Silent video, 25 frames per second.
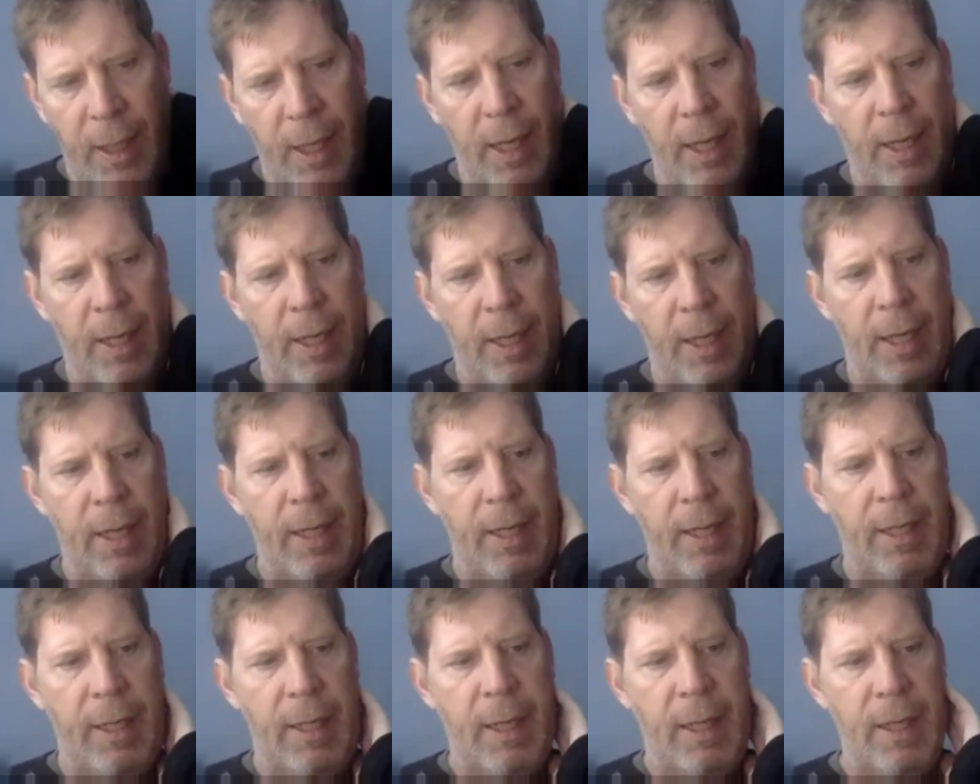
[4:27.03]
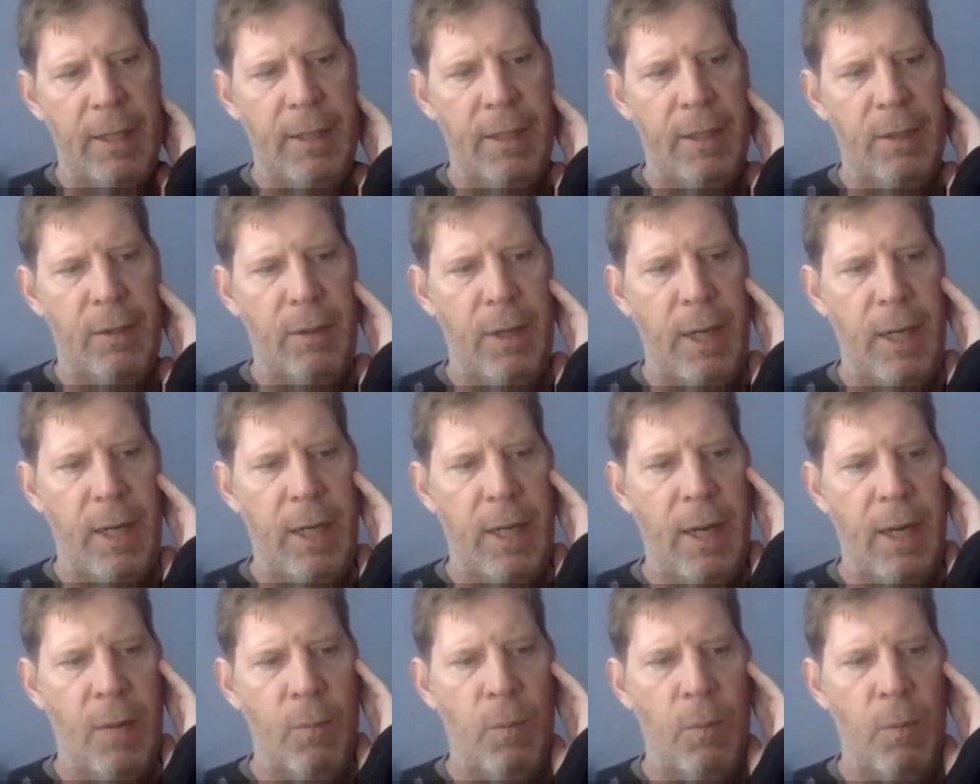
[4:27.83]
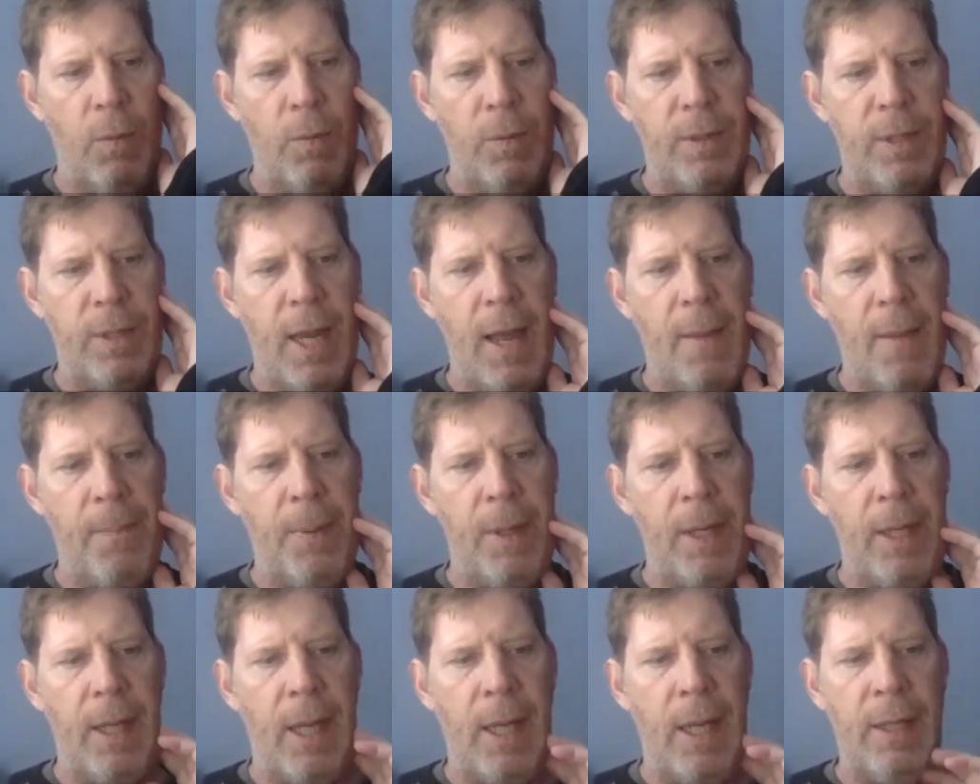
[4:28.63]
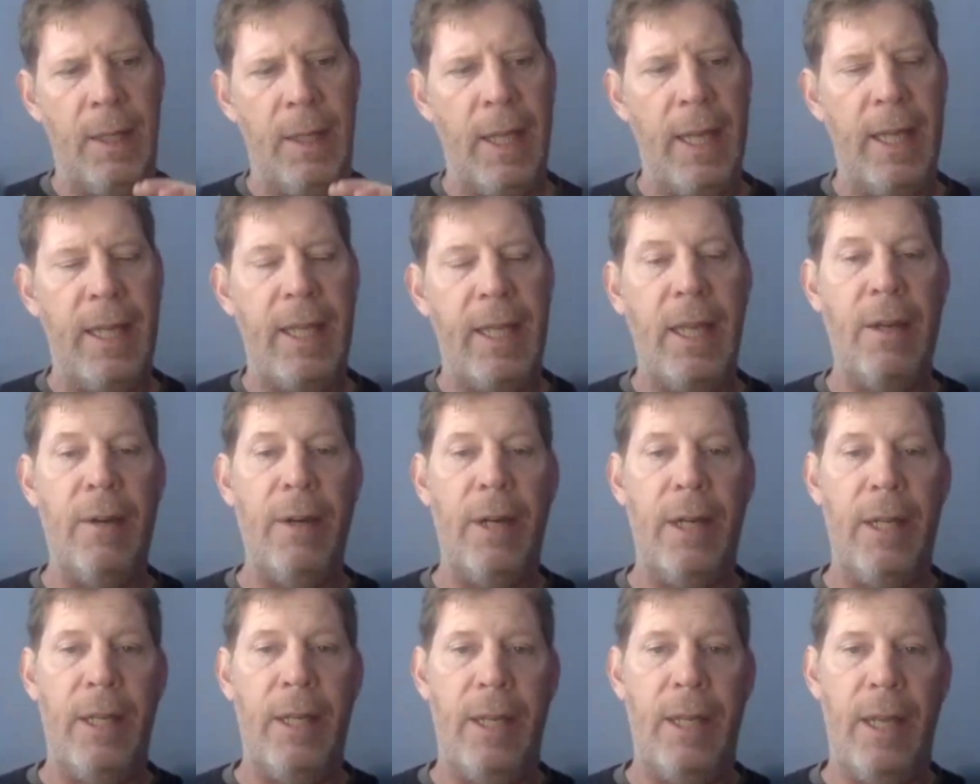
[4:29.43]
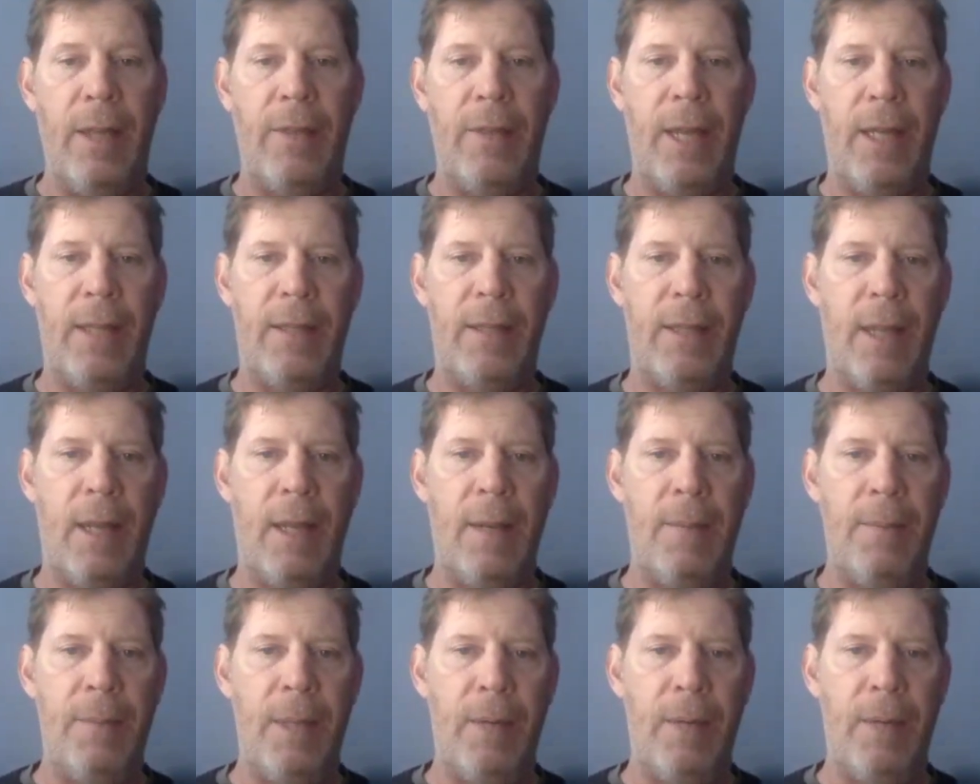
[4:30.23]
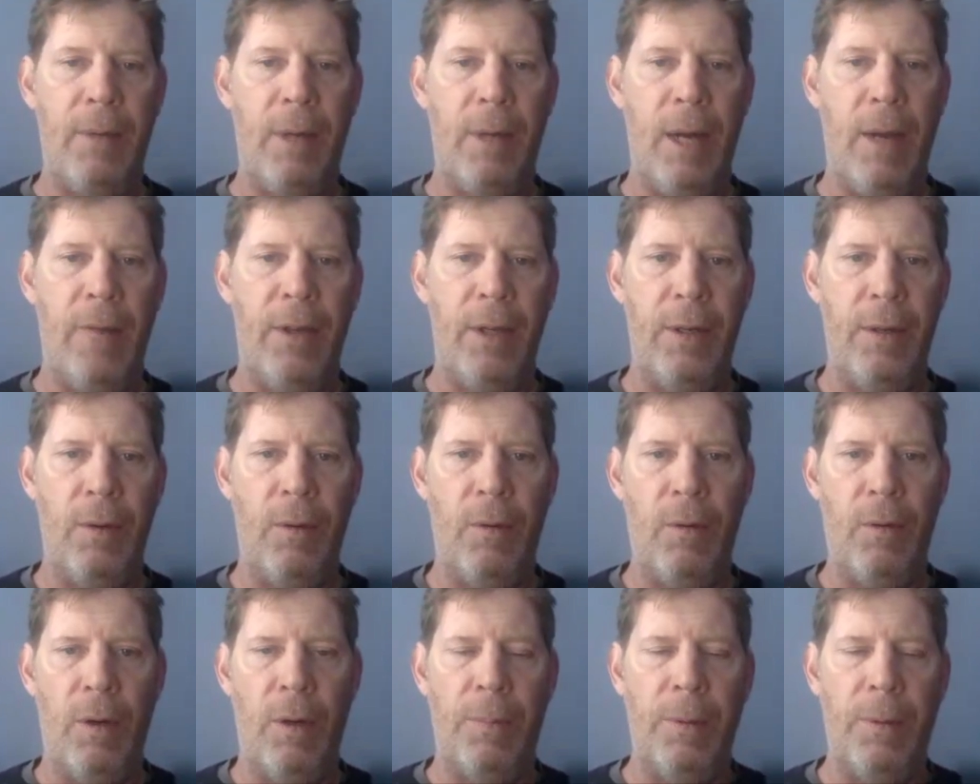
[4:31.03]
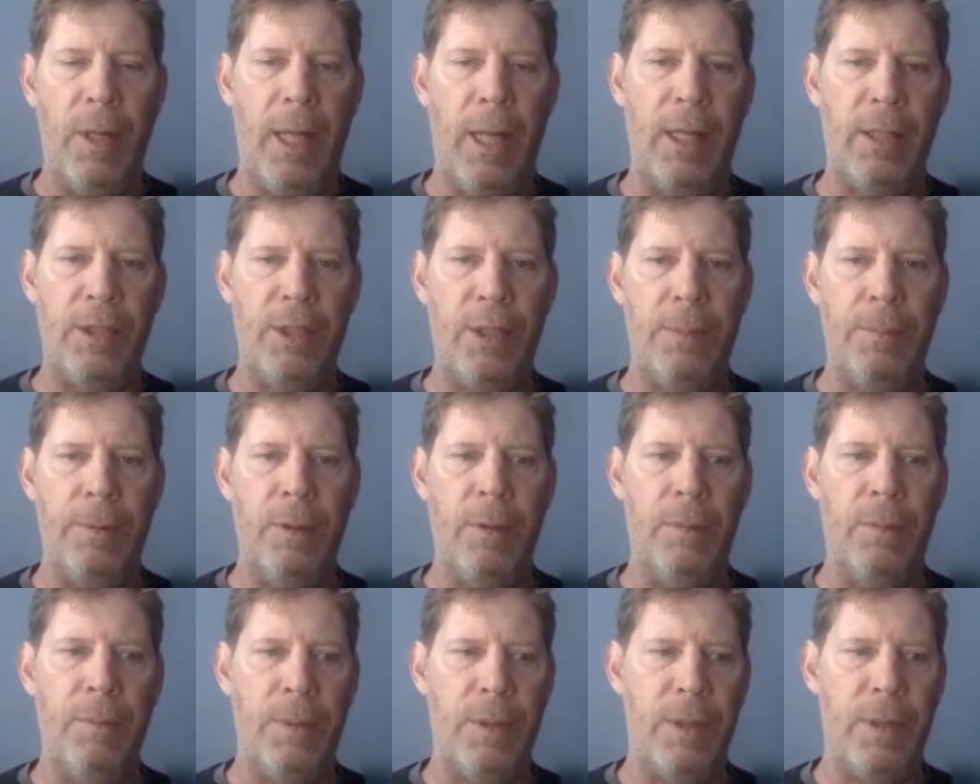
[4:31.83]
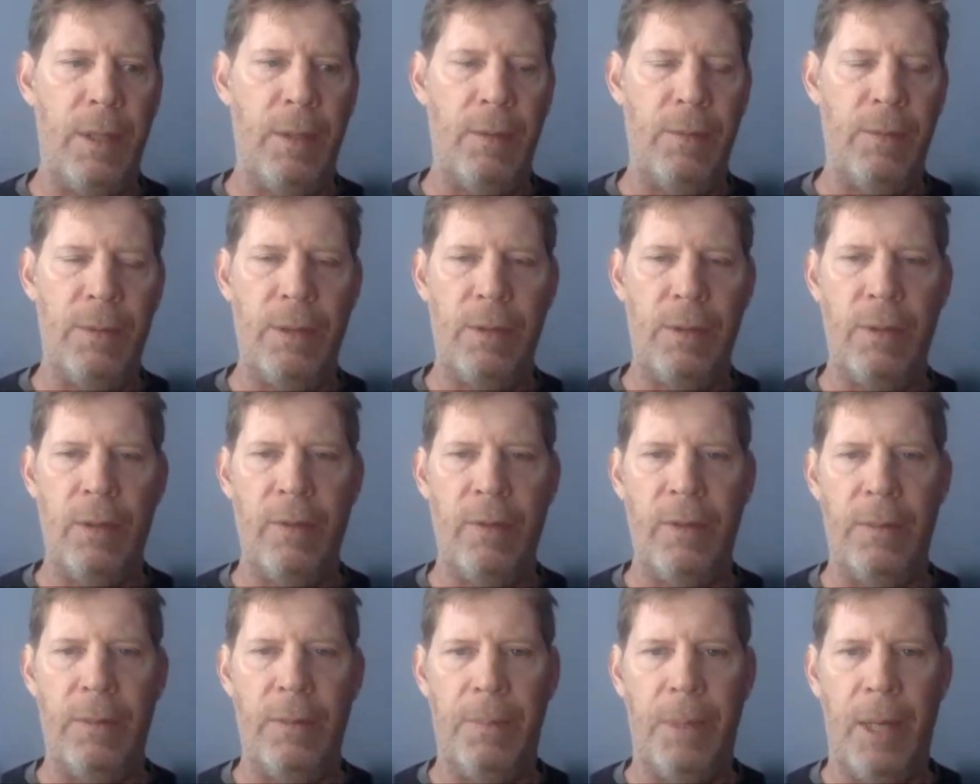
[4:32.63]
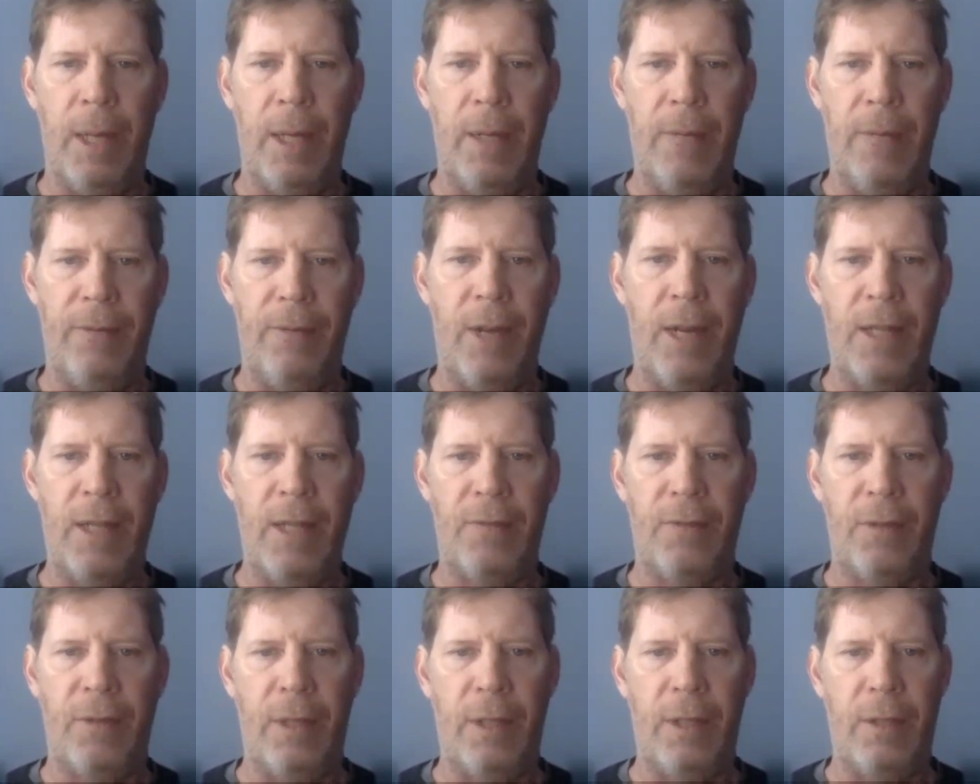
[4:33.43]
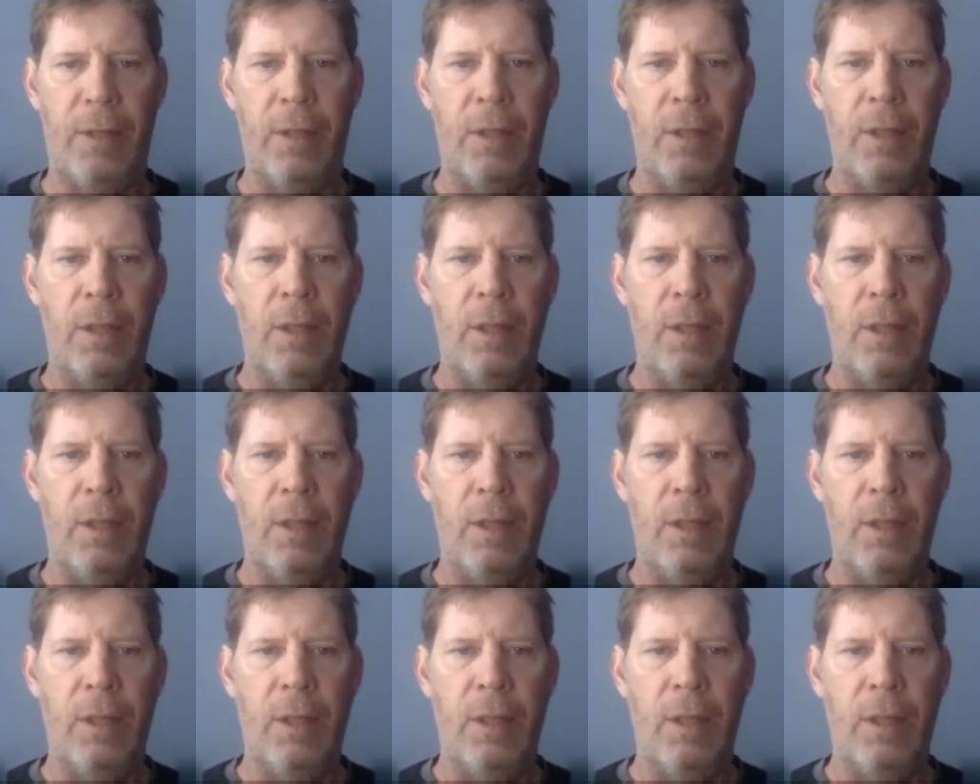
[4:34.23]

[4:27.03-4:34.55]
And I concentrated on what was happening on Lake Erie. At that time, they were having horrible algae blooms, and it was driven by phosphorus,